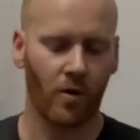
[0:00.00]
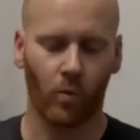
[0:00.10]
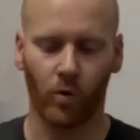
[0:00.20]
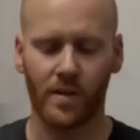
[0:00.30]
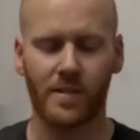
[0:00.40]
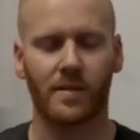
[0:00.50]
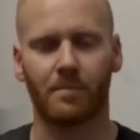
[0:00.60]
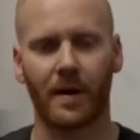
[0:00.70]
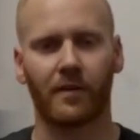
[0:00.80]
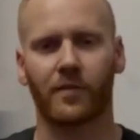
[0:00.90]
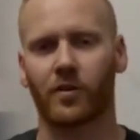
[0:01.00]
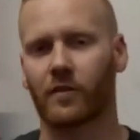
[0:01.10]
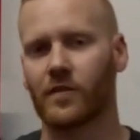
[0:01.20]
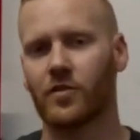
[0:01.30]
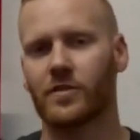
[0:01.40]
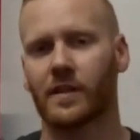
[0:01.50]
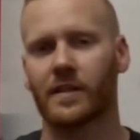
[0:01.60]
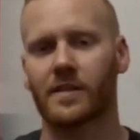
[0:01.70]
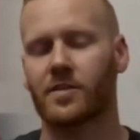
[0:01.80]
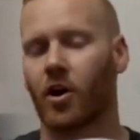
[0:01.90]
what is the benefit of using
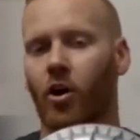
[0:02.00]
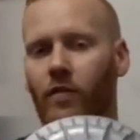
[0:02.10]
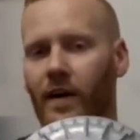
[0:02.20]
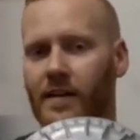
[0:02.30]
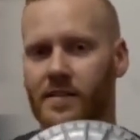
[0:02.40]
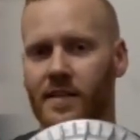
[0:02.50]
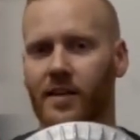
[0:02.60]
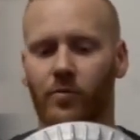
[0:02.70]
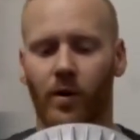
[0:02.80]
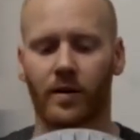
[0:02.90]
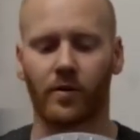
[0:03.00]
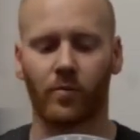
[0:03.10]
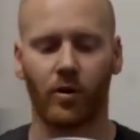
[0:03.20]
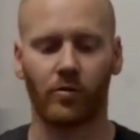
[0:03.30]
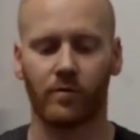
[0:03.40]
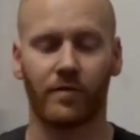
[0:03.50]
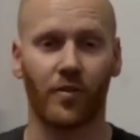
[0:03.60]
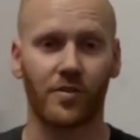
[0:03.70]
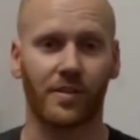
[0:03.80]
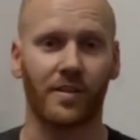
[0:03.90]
this over a standard one? Well,
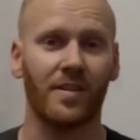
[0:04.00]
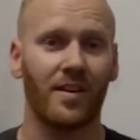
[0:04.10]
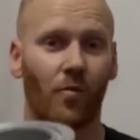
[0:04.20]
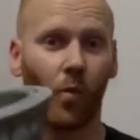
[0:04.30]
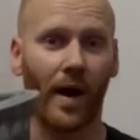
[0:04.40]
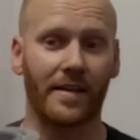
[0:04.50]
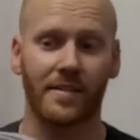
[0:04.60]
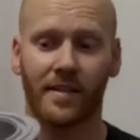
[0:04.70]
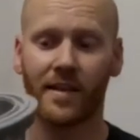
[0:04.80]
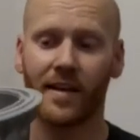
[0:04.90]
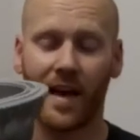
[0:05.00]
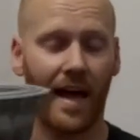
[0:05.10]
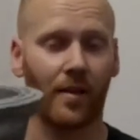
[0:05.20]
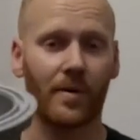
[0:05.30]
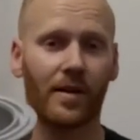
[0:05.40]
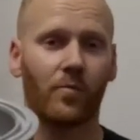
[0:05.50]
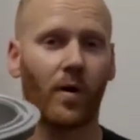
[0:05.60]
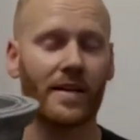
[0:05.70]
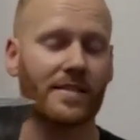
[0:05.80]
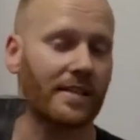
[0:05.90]
firstly, weight. Aluminium
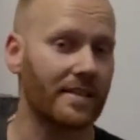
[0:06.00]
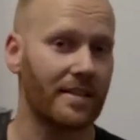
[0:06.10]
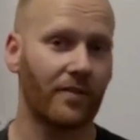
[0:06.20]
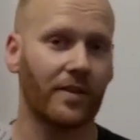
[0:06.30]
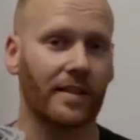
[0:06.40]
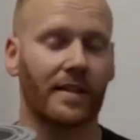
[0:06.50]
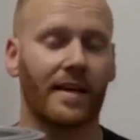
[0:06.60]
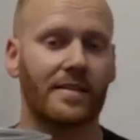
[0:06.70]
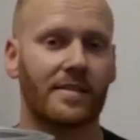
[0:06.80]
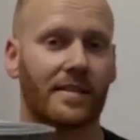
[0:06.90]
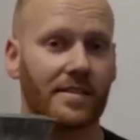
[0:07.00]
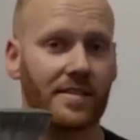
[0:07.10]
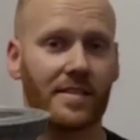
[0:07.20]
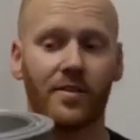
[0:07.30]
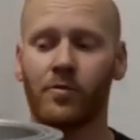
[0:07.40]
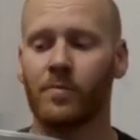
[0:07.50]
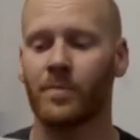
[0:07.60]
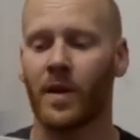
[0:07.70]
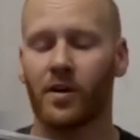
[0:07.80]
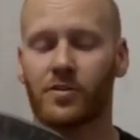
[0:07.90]
weighs significantly less than steel,
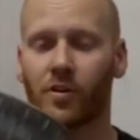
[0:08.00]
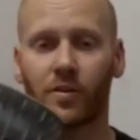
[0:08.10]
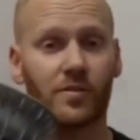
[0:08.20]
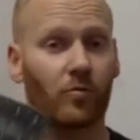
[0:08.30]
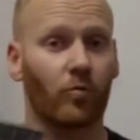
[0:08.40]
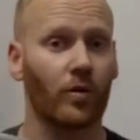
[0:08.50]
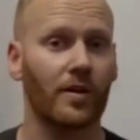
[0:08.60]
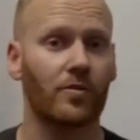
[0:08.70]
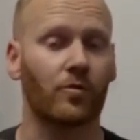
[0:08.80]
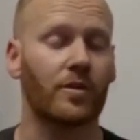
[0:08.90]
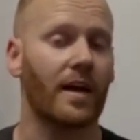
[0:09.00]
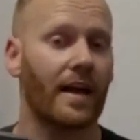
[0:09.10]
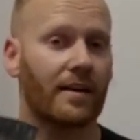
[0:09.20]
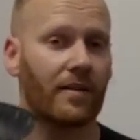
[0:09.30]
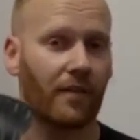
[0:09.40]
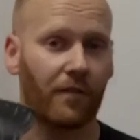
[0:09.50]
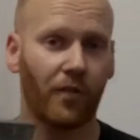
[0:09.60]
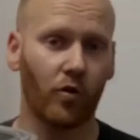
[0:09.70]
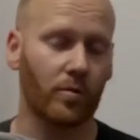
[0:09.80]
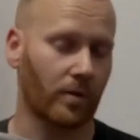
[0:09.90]
so it's a really good and
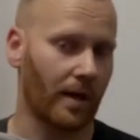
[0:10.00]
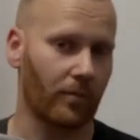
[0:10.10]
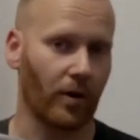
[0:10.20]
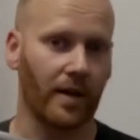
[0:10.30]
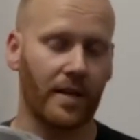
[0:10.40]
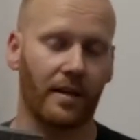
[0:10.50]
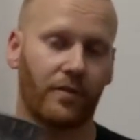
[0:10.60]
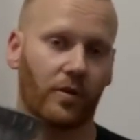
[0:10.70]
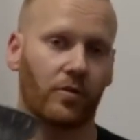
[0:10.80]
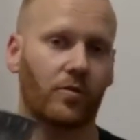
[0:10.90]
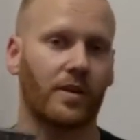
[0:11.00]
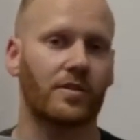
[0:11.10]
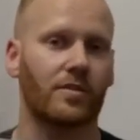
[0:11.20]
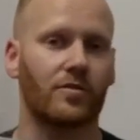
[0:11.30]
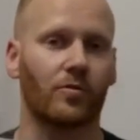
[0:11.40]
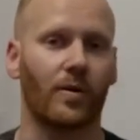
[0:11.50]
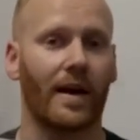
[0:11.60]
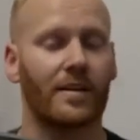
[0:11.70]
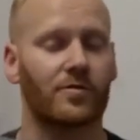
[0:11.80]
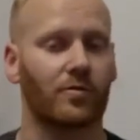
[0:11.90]
affordable upgrade if you're looking to do
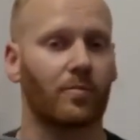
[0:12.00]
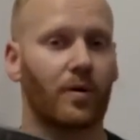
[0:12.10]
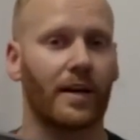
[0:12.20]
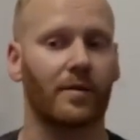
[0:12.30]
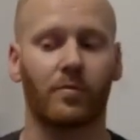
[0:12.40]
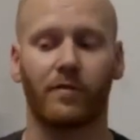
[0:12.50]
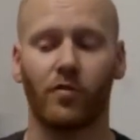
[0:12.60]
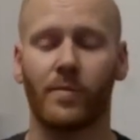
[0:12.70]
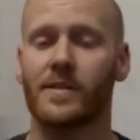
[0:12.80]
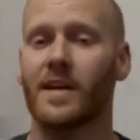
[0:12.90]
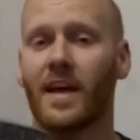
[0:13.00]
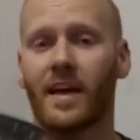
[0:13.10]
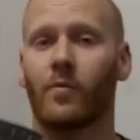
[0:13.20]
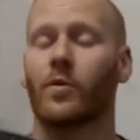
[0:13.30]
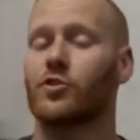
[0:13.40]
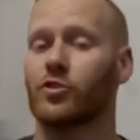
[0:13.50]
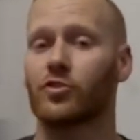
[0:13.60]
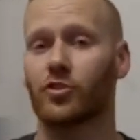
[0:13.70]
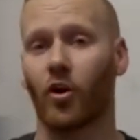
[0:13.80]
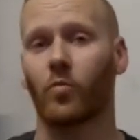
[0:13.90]
any sort of braking performance in which
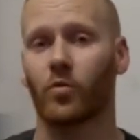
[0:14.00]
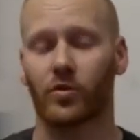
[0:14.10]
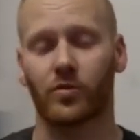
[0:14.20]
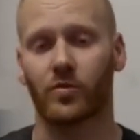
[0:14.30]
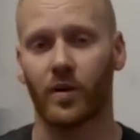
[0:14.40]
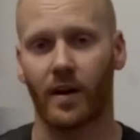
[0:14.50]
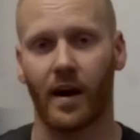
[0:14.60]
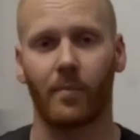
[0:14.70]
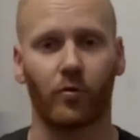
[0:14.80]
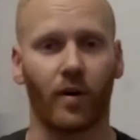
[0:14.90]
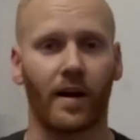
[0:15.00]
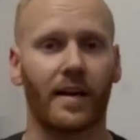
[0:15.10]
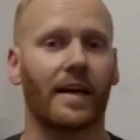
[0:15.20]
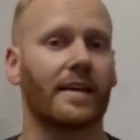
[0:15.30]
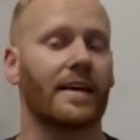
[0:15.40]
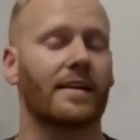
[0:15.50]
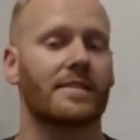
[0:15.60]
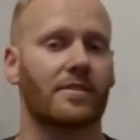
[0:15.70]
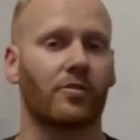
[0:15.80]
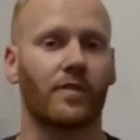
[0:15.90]
you don't want to upgrade and get
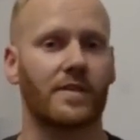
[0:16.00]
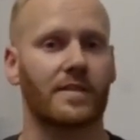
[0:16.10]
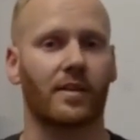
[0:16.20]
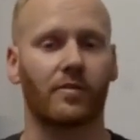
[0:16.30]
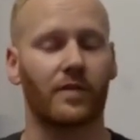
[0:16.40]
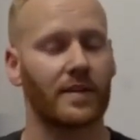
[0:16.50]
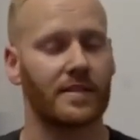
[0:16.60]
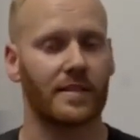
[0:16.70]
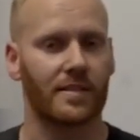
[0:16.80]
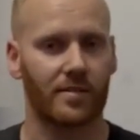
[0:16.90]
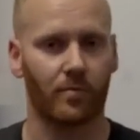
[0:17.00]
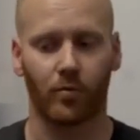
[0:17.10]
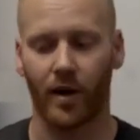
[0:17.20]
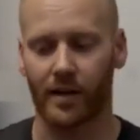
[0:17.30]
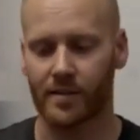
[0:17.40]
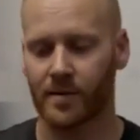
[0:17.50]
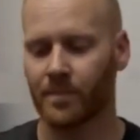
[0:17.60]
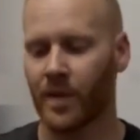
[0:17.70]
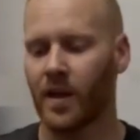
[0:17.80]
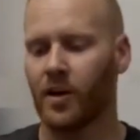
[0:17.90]
yourself a set of disc brakes.
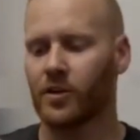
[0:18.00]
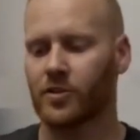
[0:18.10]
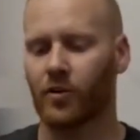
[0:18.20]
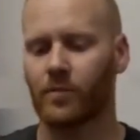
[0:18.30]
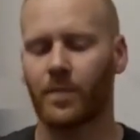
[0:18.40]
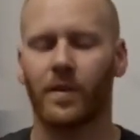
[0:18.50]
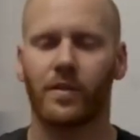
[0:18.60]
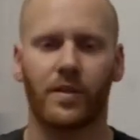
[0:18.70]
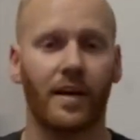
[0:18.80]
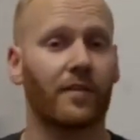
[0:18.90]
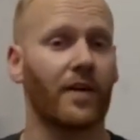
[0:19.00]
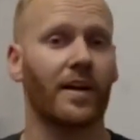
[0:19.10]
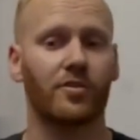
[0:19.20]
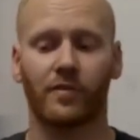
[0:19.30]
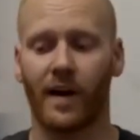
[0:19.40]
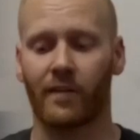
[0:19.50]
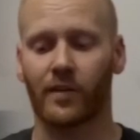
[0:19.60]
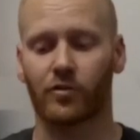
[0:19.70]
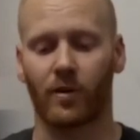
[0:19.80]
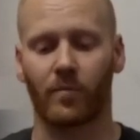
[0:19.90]
So the advantage of
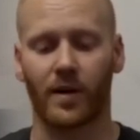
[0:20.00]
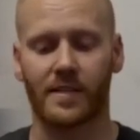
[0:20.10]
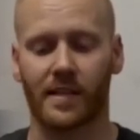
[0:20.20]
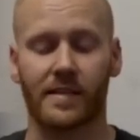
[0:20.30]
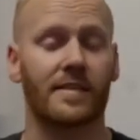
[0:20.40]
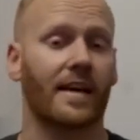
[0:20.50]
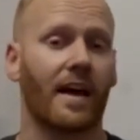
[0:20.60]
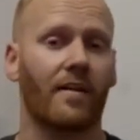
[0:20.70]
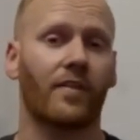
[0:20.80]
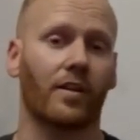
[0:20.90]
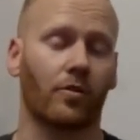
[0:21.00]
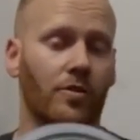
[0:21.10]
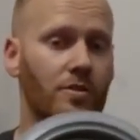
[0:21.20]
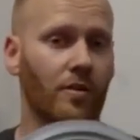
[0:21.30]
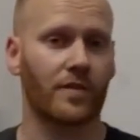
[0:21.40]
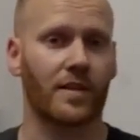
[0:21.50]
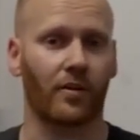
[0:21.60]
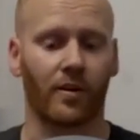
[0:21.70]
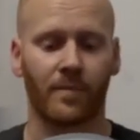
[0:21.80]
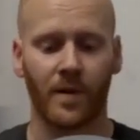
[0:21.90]
having drum brakes is they have a lot of surface
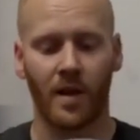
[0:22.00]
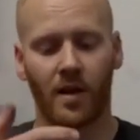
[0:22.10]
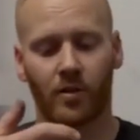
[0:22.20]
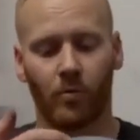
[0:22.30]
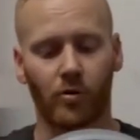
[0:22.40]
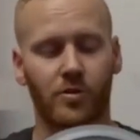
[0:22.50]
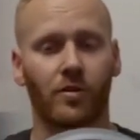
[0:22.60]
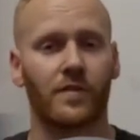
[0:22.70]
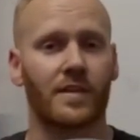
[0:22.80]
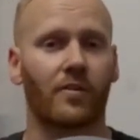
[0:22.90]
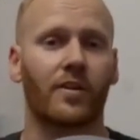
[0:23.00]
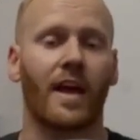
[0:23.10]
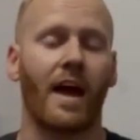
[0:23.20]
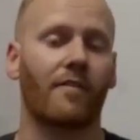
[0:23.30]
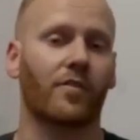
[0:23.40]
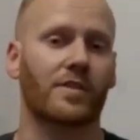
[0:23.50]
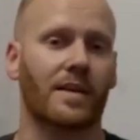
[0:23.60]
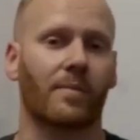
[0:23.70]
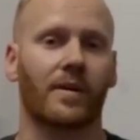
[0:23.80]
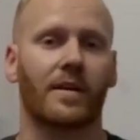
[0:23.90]
area. The more surface area you have on
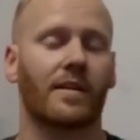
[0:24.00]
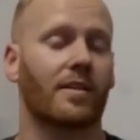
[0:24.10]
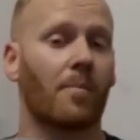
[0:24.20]
something, the